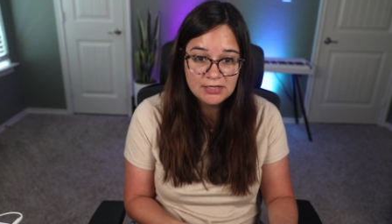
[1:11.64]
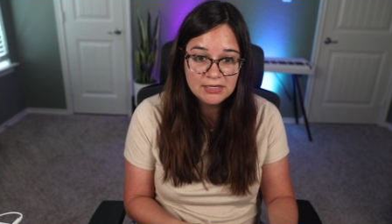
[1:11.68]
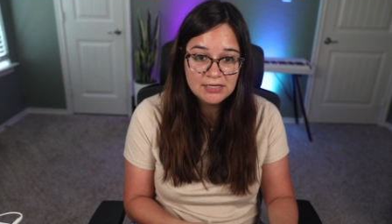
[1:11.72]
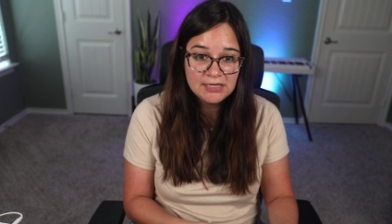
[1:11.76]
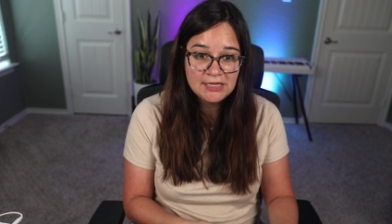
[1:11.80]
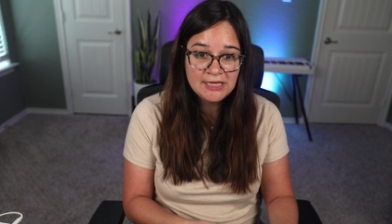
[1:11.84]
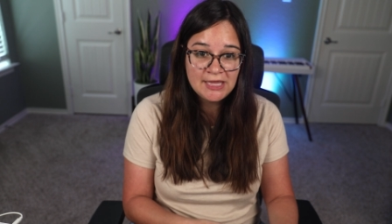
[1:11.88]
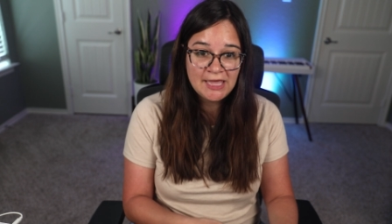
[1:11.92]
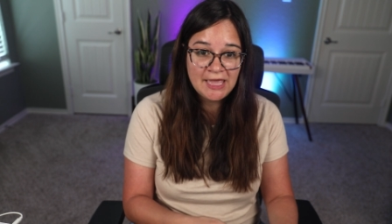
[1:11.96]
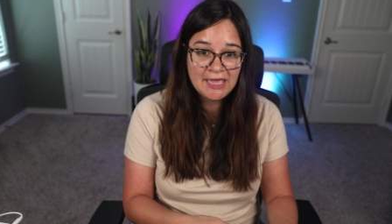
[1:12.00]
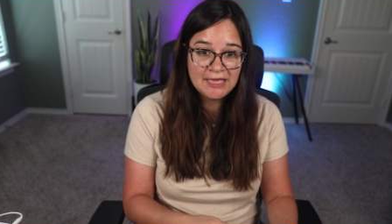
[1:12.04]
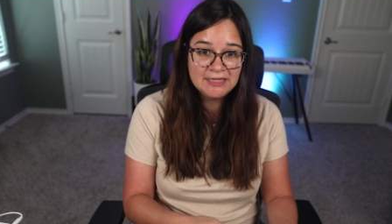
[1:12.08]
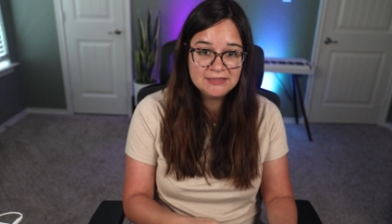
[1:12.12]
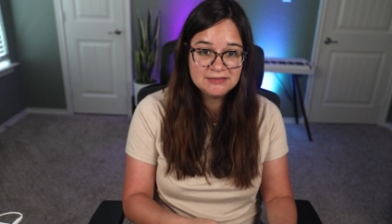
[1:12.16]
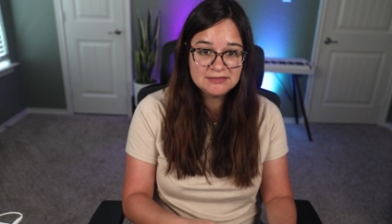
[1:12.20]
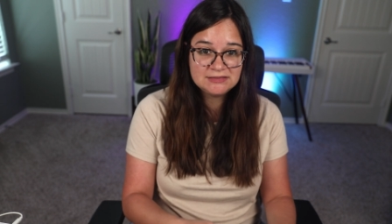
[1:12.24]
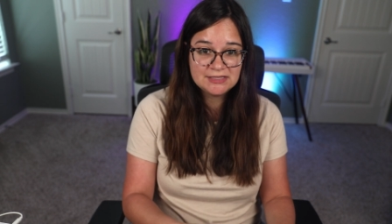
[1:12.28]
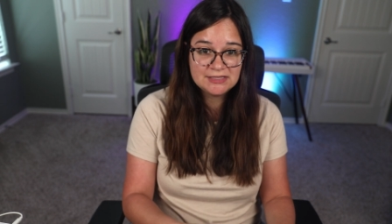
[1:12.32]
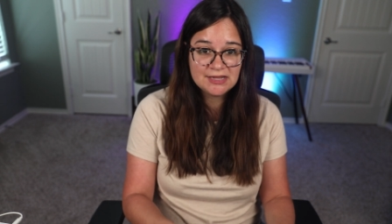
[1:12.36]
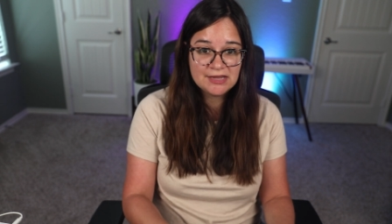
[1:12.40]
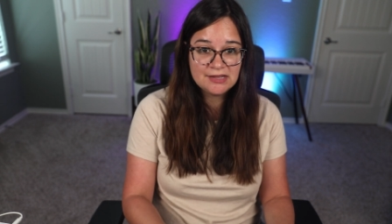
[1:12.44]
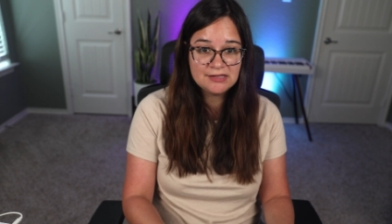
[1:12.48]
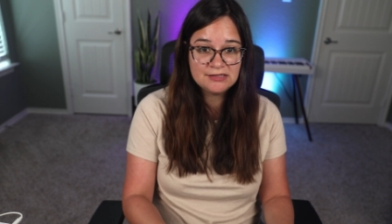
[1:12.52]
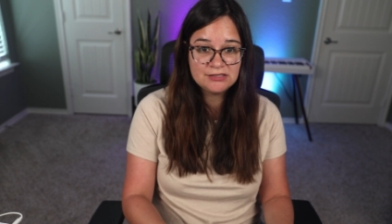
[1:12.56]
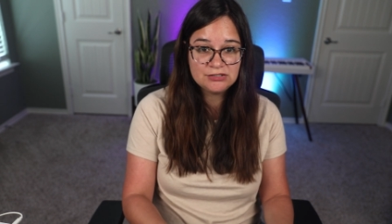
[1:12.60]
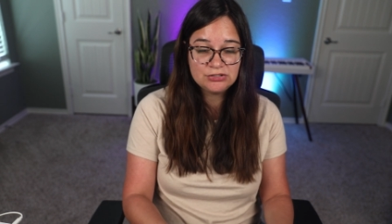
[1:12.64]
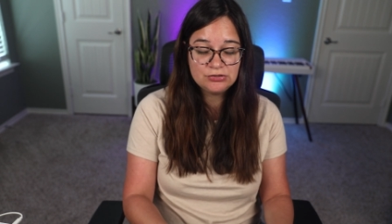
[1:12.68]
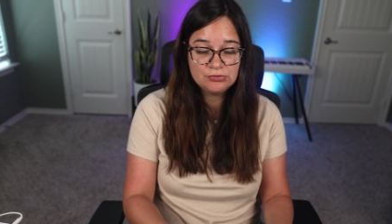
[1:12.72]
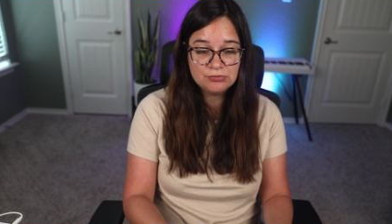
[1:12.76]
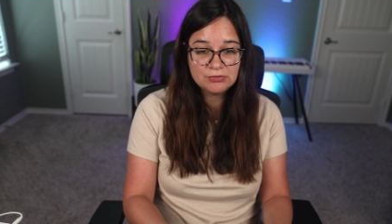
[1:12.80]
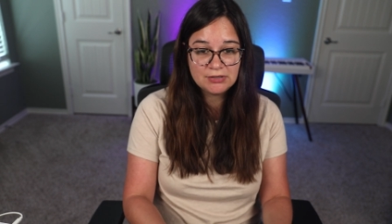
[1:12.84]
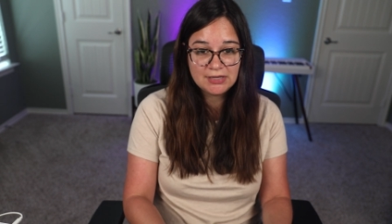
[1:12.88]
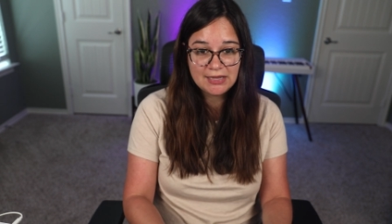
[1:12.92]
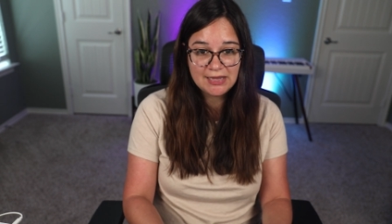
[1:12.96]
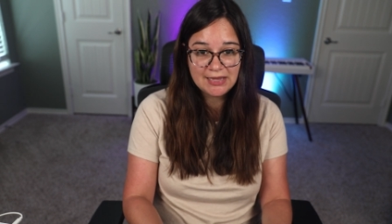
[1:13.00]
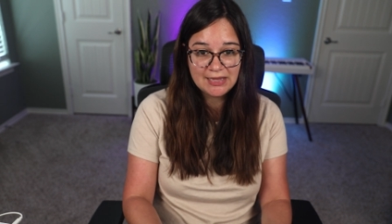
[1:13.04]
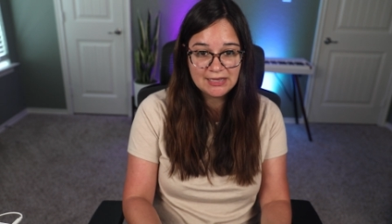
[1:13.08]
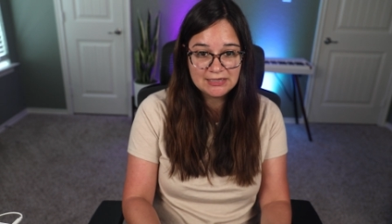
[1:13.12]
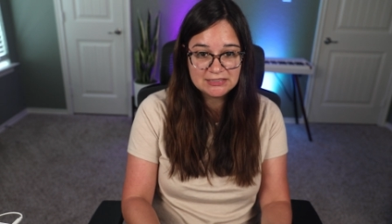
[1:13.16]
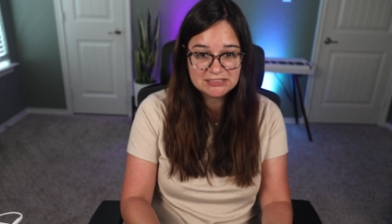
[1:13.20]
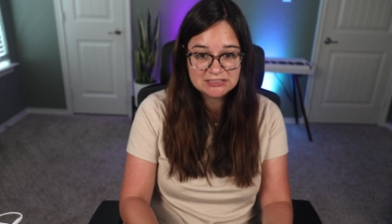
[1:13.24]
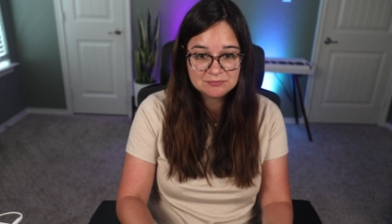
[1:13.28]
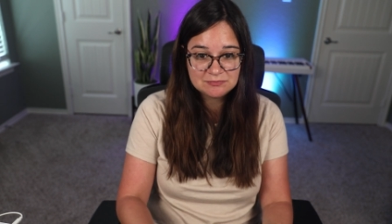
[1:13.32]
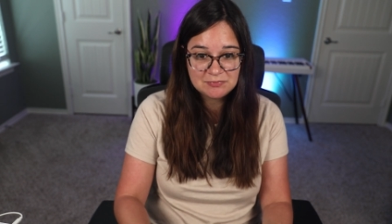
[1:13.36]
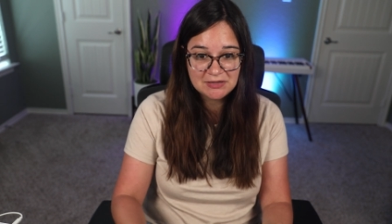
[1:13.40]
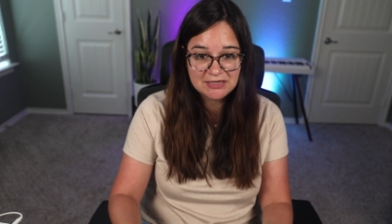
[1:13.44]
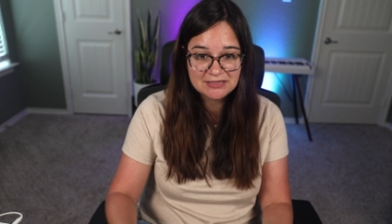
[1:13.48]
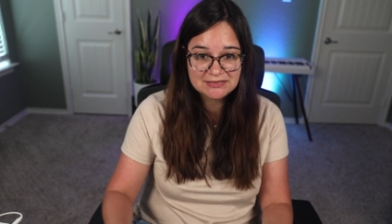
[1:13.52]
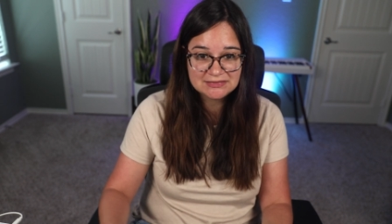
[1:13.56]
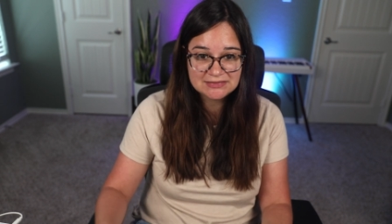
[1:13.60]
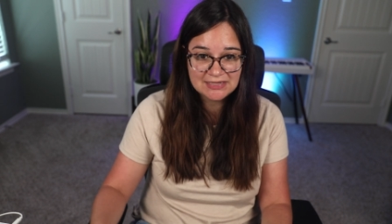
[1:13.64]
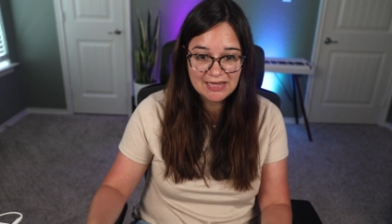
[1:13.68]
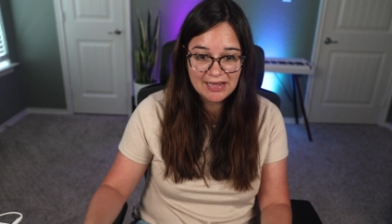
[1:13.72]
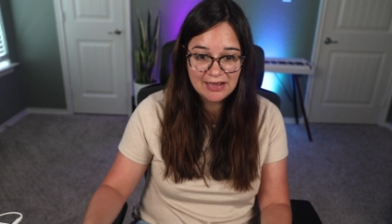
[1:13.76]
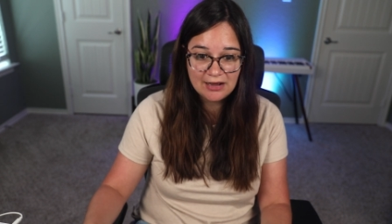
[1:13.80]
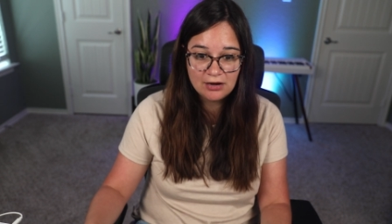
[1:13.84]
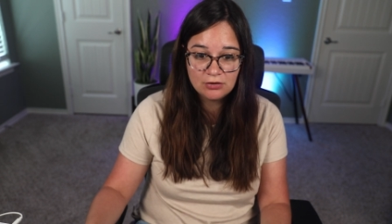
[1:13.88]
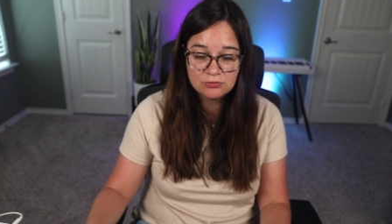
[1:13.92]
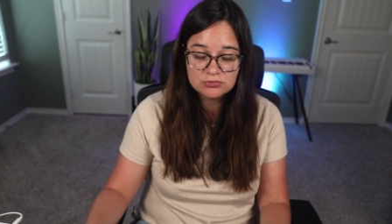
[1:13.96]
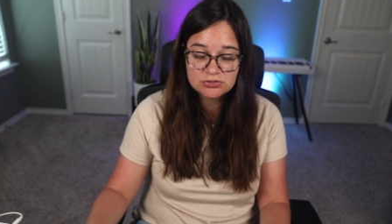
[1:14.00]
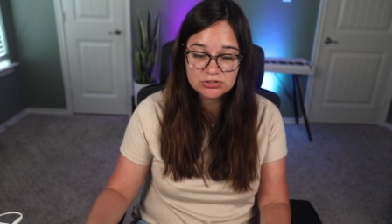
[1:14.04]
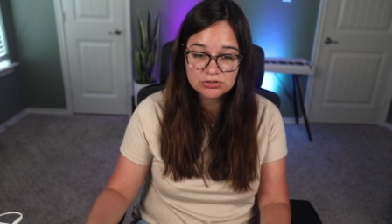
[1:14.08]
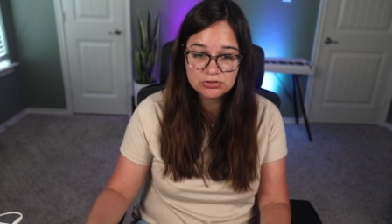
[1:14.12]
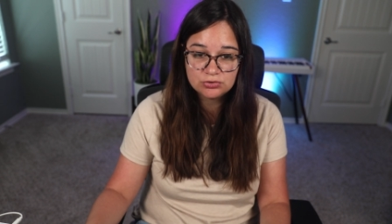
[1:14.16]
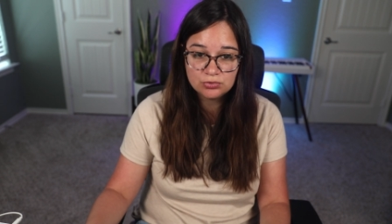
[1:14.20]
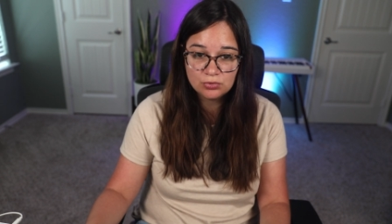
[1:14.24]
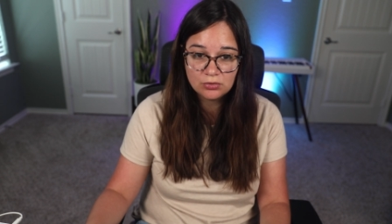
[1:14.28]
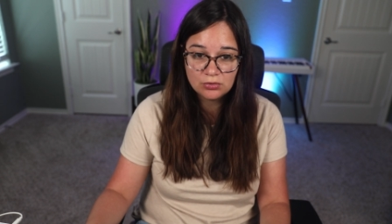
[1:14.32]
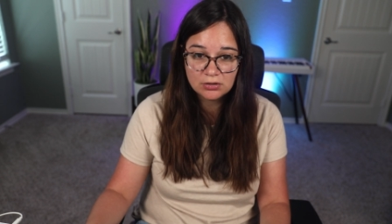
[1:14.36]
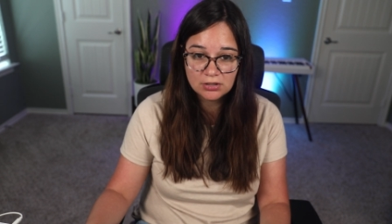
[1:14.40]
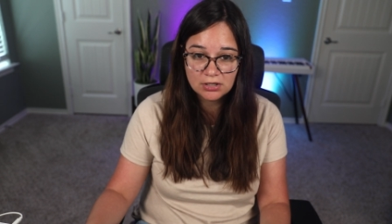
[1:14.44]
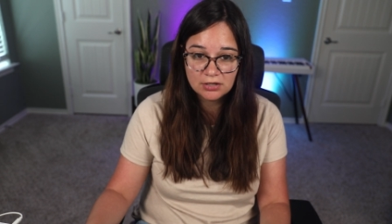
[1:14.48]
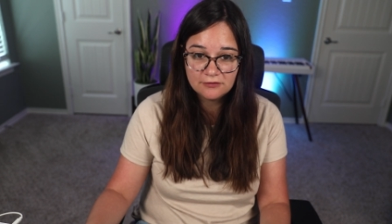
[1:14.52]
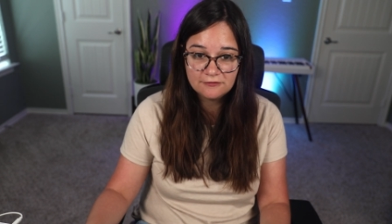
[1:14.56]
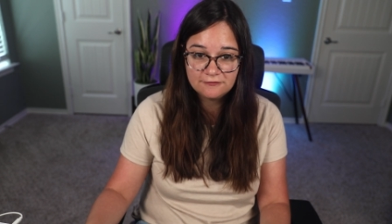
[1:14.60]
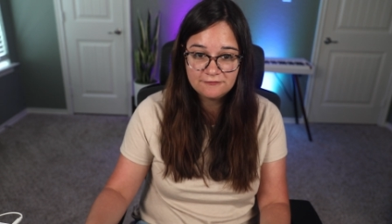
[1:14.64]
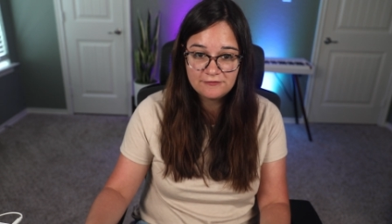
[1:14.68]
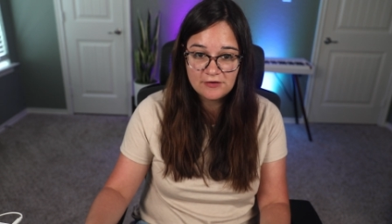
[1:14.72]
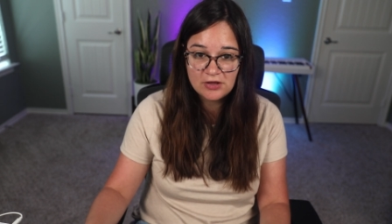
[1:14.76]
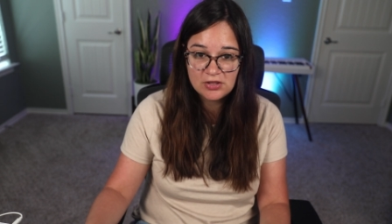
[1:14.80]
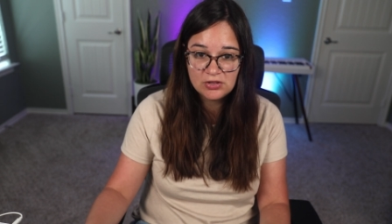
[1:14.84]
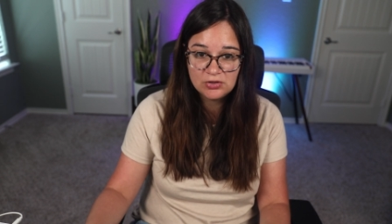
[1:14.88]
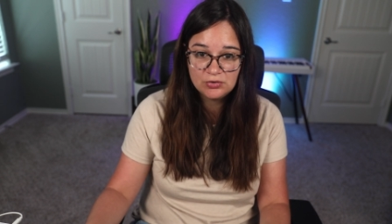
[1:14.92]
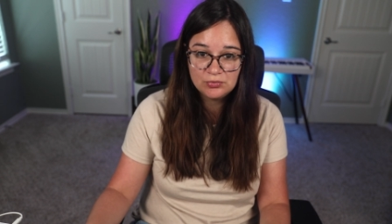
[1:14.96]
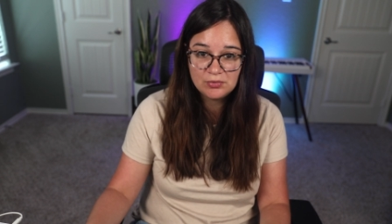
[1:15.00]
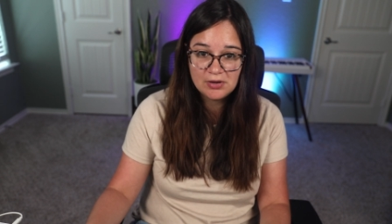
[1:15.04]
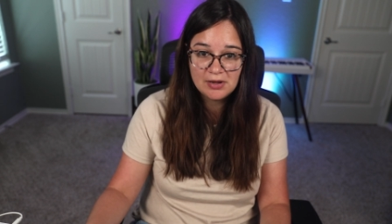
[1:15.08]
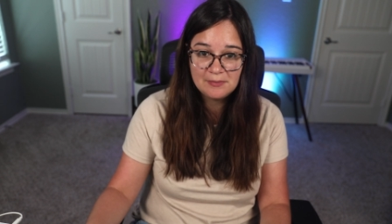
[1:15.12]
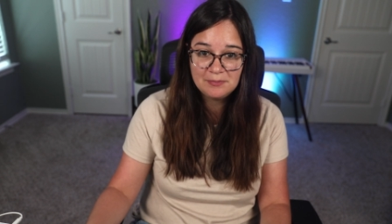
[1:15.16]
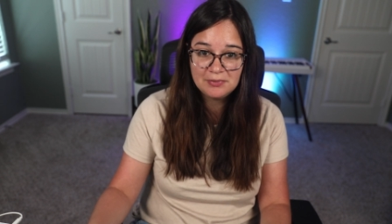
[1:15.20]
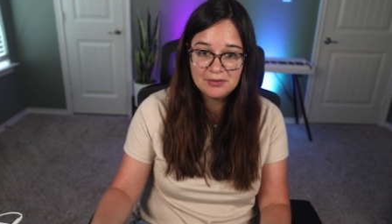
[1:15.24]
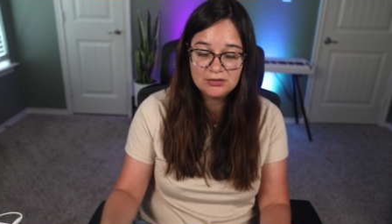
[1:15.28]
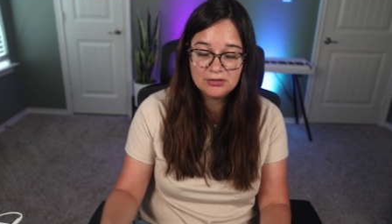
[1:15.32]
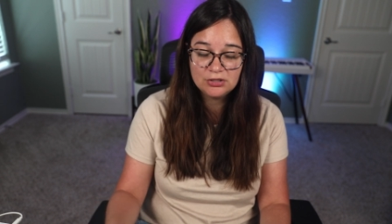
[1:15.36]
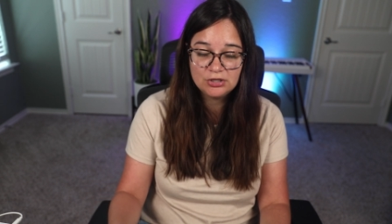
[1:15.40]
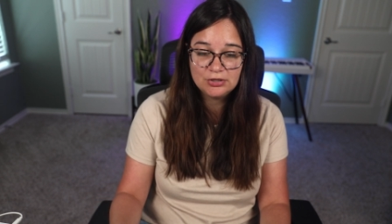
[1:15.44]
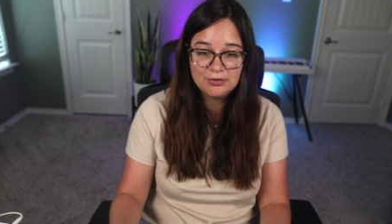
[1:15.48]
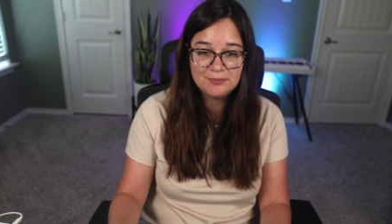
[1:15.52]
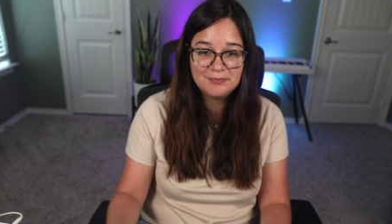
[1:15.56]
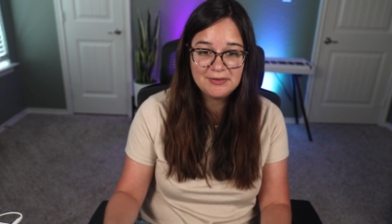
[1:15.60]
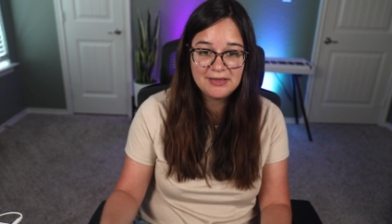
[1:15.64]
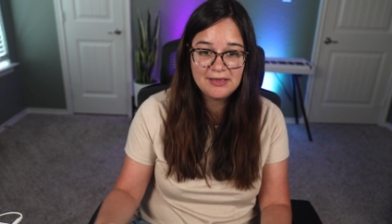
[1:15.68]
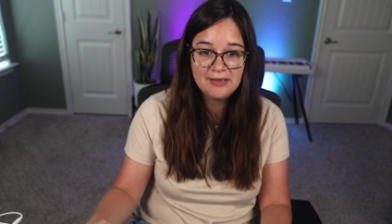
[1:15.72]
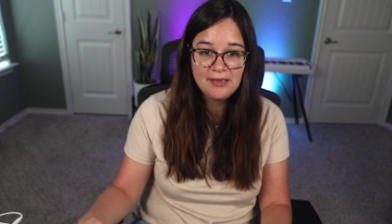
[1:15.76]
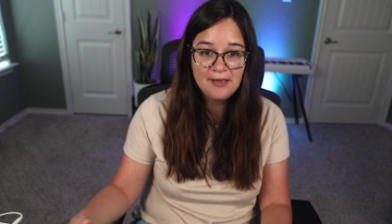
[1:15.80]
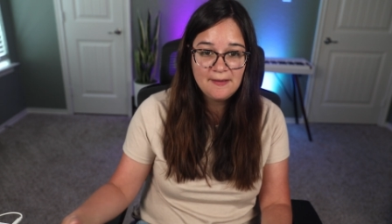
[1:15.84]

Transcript: And then you can space out your follow up a little bit